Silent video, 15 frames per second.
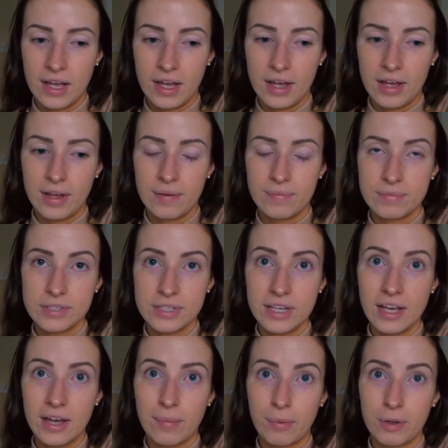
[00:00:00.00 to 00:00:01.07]
So
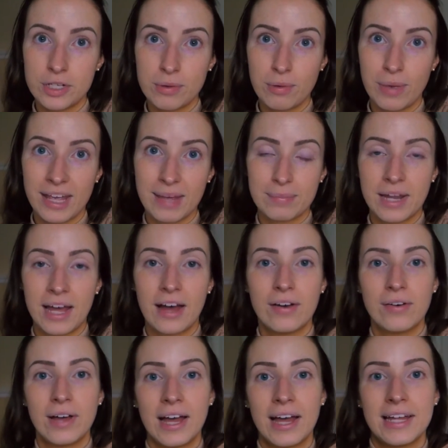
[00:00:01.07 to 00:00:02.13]
yeah, I'm going to do my makeup
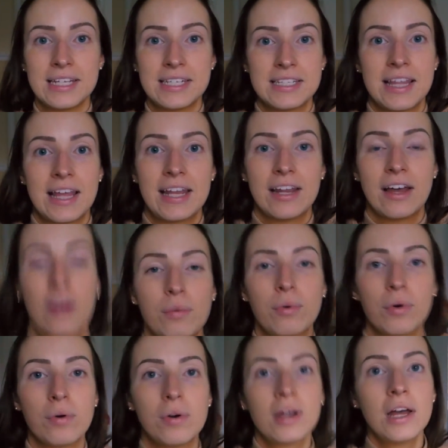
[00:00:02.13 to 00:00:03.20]
now and then I
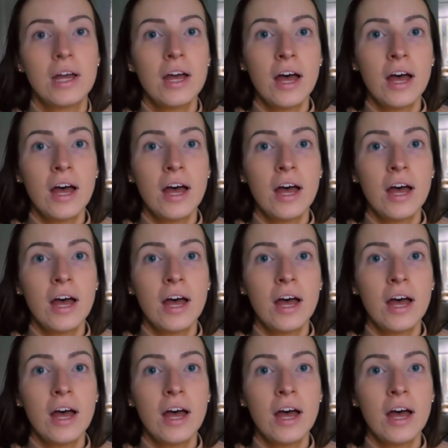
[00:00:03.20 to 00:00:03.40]
will